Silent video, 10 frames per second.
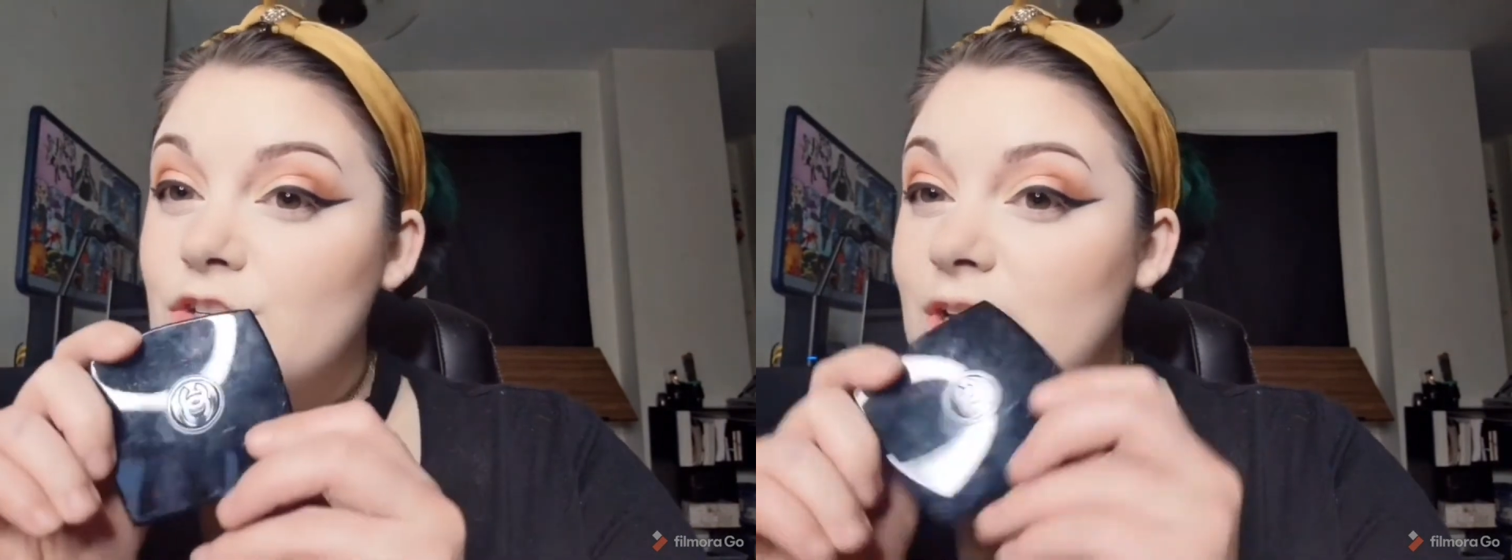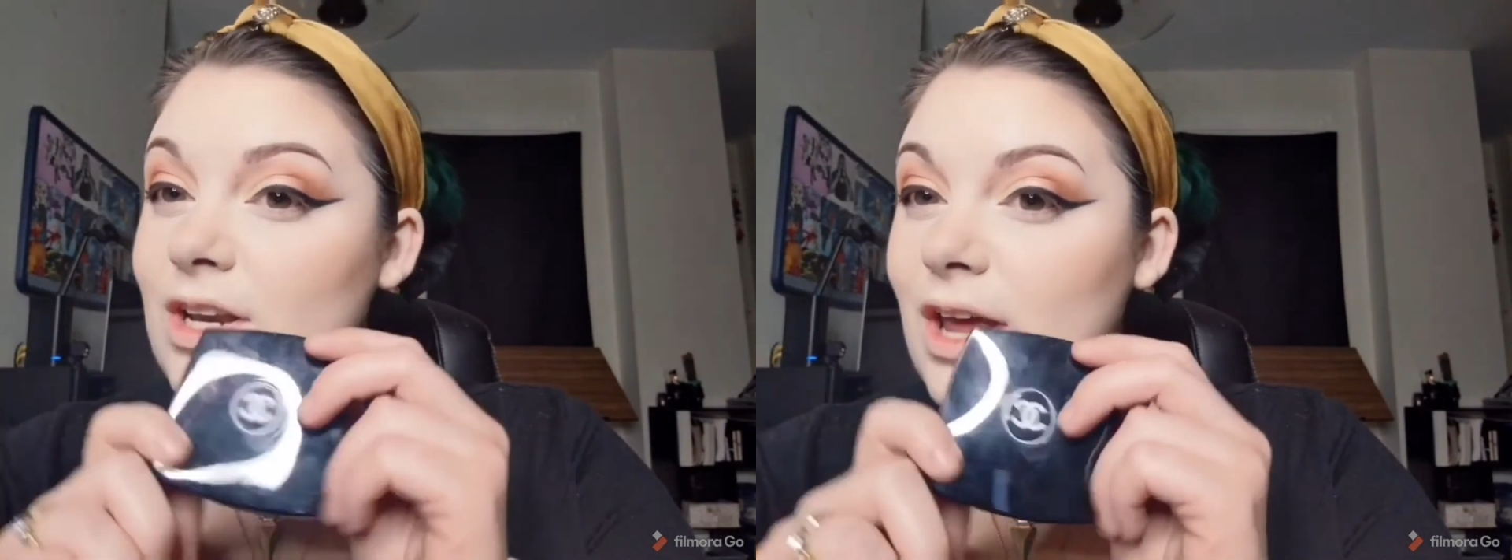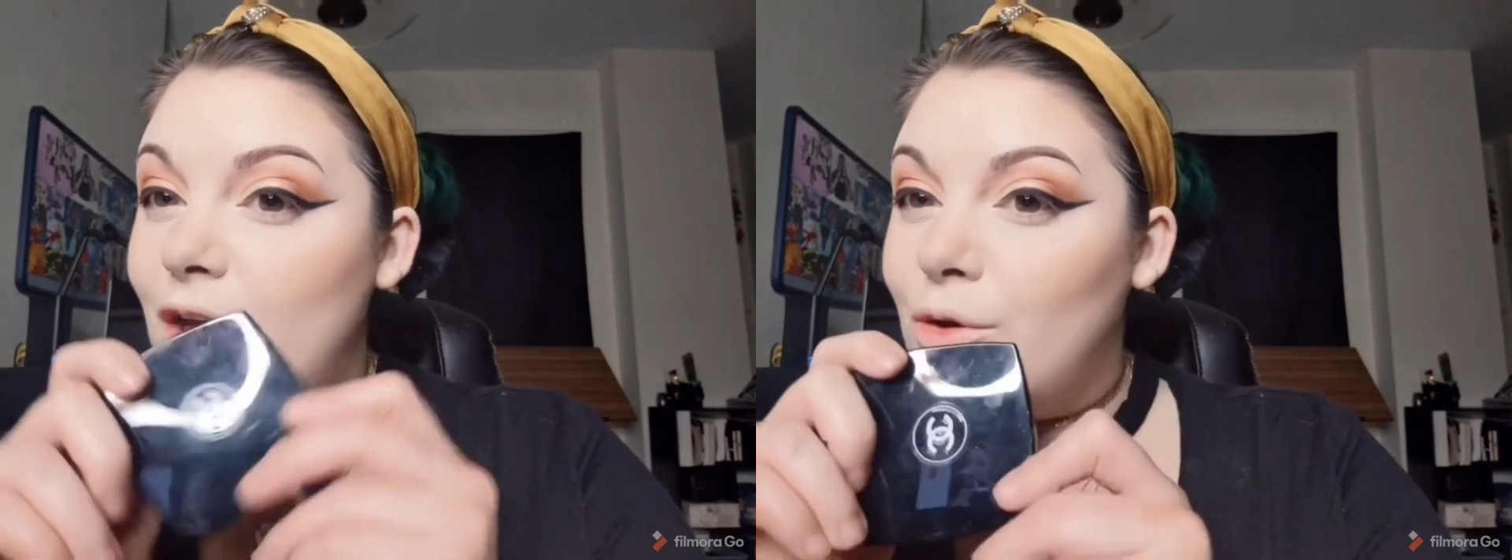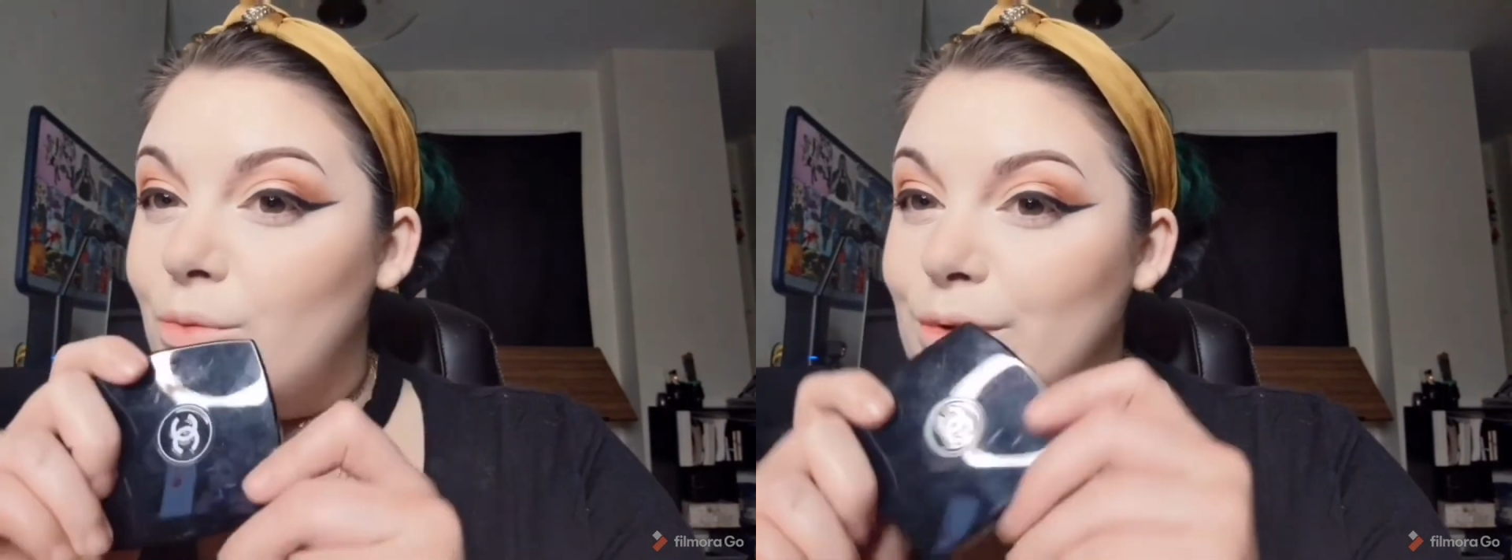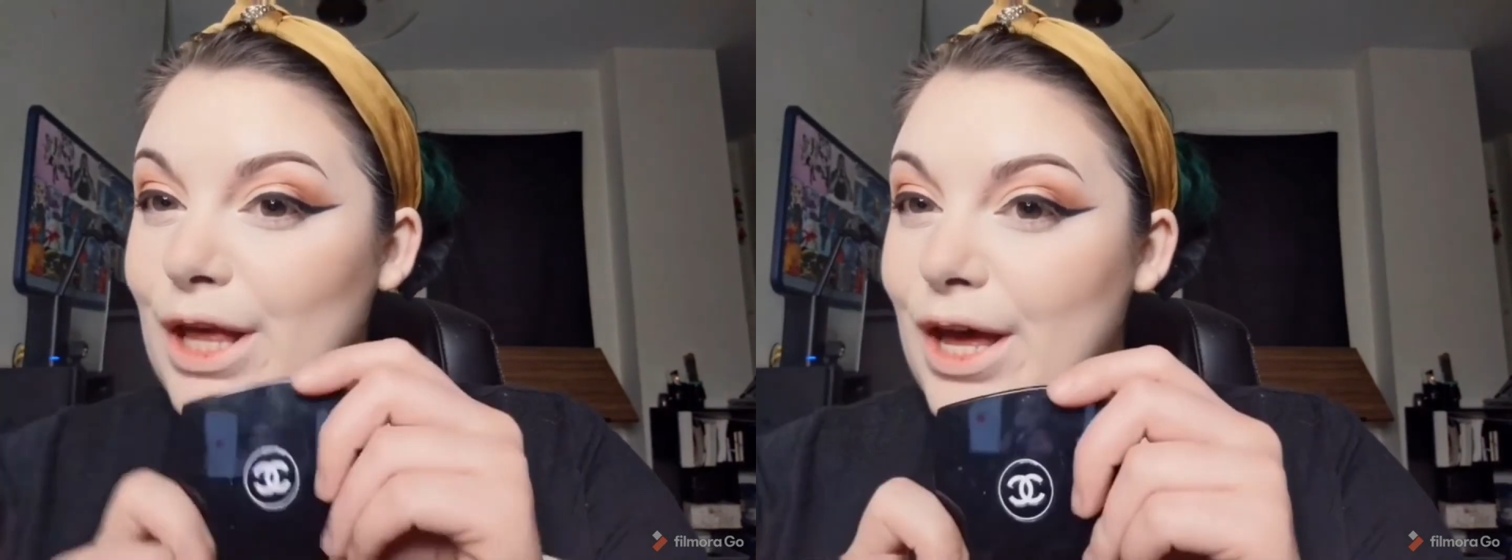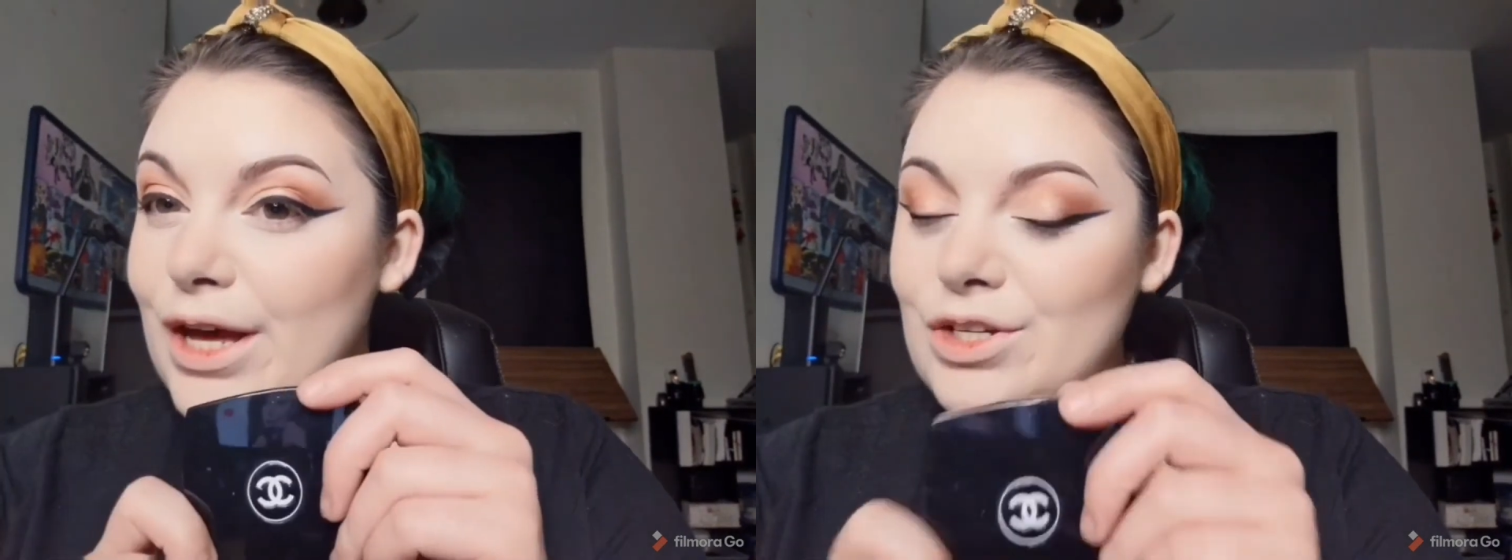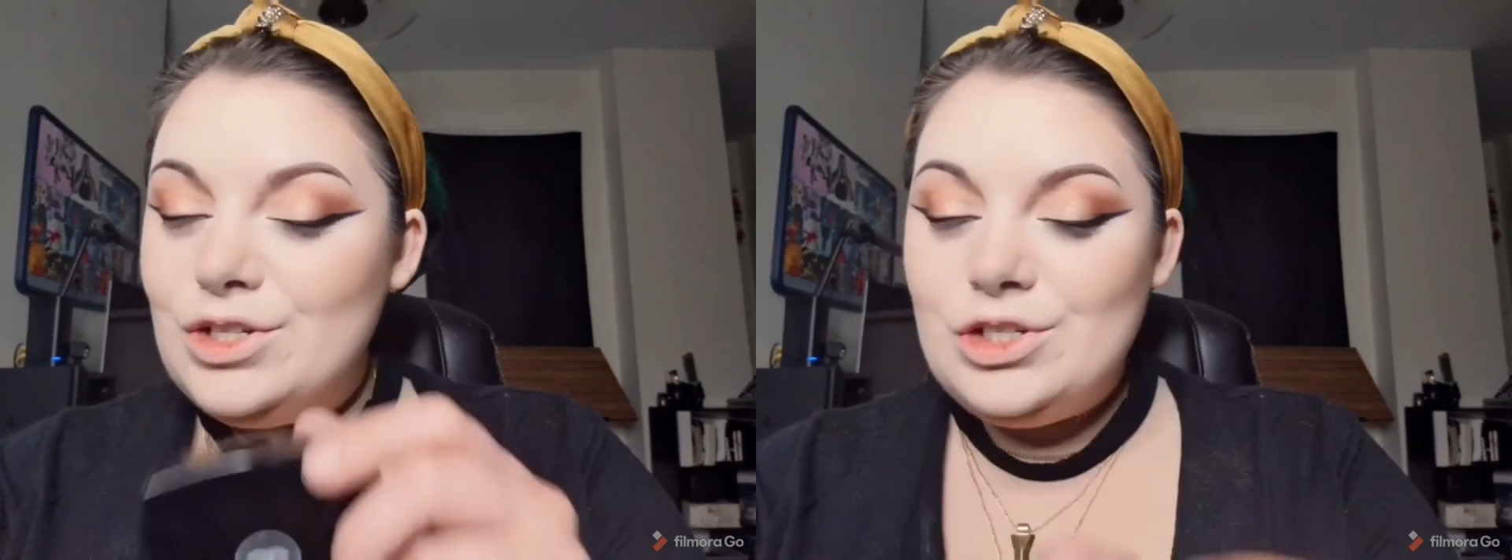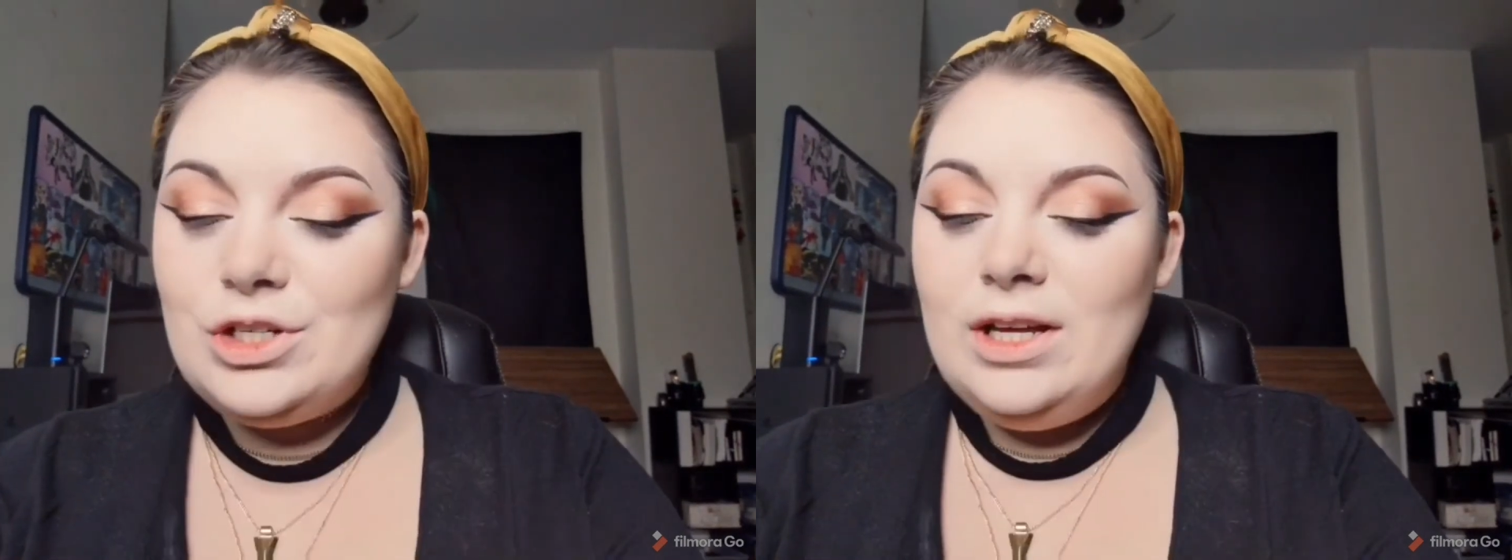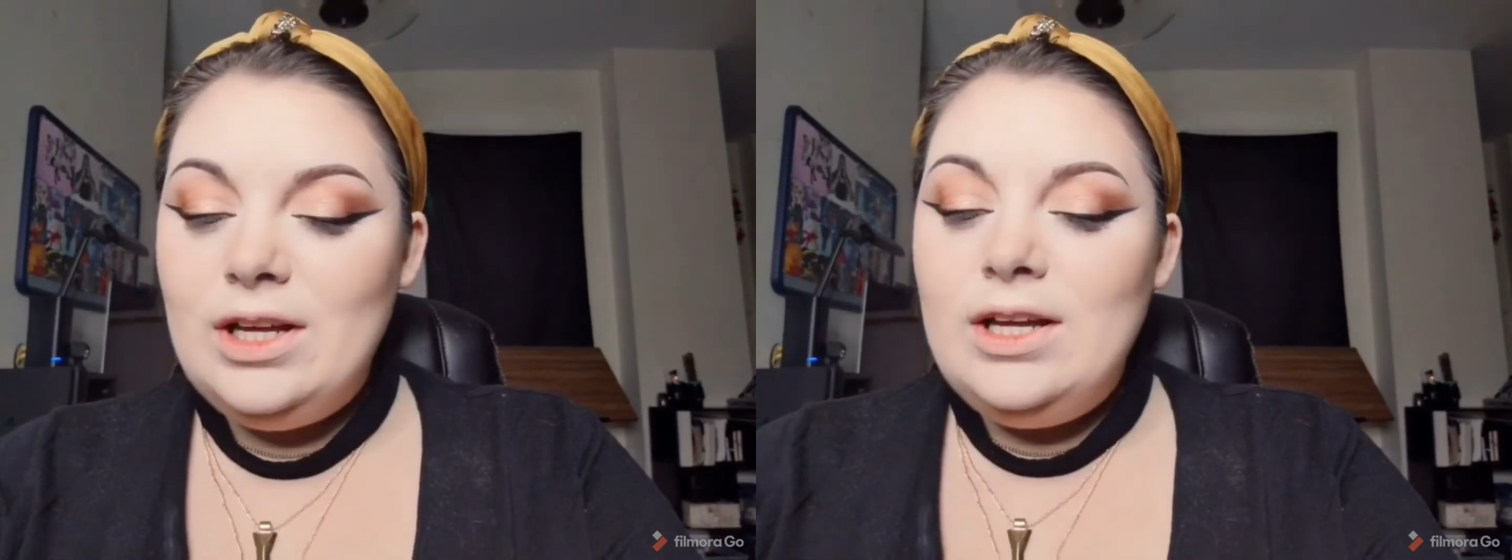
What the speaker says: Chanel blush.